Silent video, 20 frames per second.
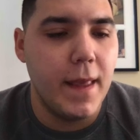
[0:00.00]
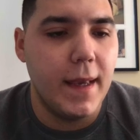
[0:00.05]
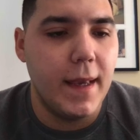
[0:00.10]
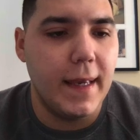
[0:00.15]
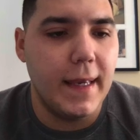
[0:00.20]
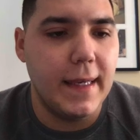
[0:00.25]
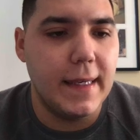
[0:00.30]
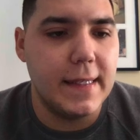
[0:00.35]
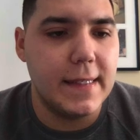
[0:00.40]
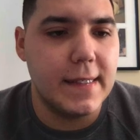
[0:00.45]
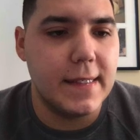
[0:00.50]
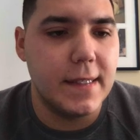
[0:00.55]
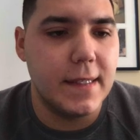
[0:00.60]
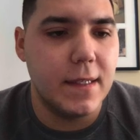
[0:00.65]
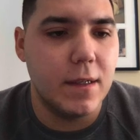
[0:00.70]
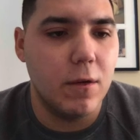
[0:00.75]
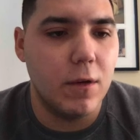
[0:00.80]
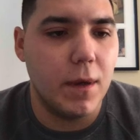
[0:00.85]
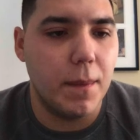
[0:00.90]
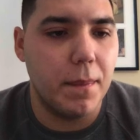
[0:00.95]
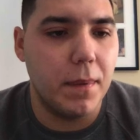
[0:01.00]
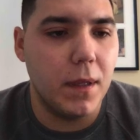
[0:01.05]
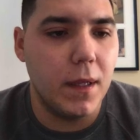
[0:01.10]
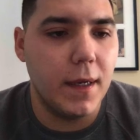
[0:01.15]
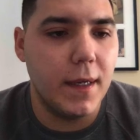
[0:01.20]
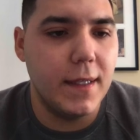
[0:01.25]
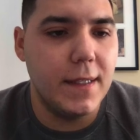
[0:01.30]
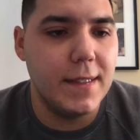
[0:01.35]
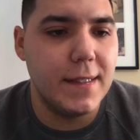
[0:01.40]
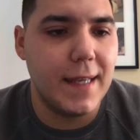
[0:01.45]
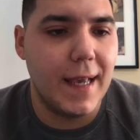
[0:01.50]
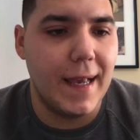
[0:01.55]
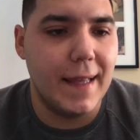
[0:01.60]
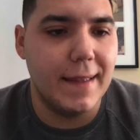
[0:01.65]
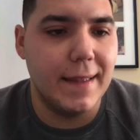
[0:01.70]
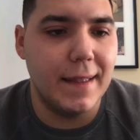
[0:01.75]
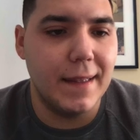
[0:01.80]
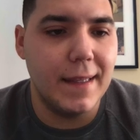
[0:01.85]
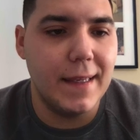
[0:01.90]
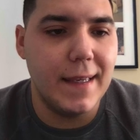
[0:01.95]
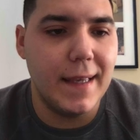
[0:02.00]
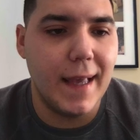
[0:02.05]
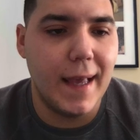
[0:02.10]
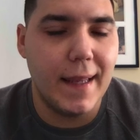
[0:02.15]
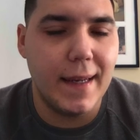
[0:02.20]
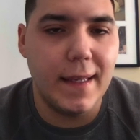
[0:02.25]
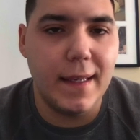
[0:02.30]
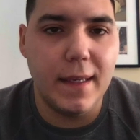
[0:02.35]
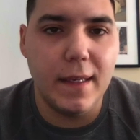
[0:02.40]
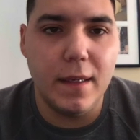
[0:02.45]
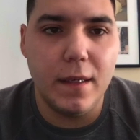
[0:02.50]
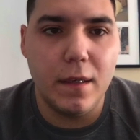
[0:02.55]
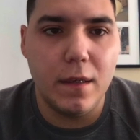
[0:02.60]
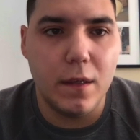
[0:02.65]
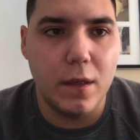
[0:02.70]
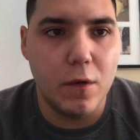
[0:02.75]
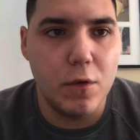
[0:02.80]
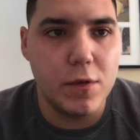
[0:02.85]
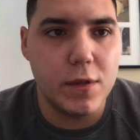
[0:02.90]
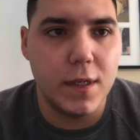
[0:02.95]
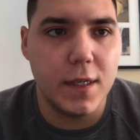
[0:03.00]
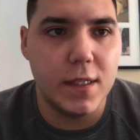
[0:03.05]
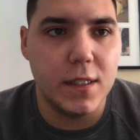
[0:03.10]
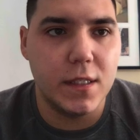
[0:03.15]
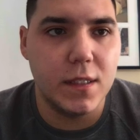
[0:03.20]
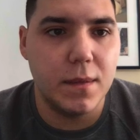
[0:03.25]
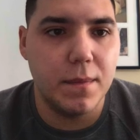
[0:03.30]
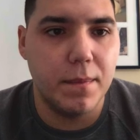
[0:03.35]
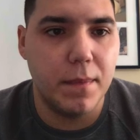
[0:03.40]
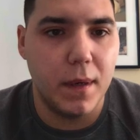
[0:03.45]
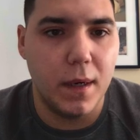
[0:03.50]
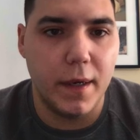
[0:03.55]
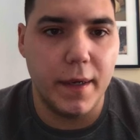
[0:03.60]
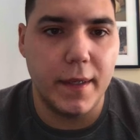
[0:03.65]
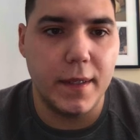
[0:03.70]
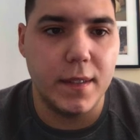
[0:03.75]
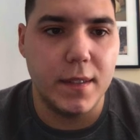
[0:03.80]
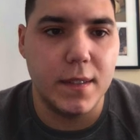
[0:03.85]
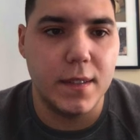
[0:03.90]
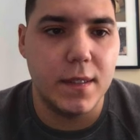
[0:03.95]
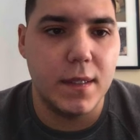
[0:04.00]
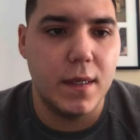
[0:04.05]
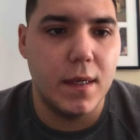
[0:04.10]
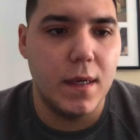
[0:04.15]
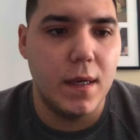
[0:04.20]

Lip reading: is go to plugins and delete any useless plugins.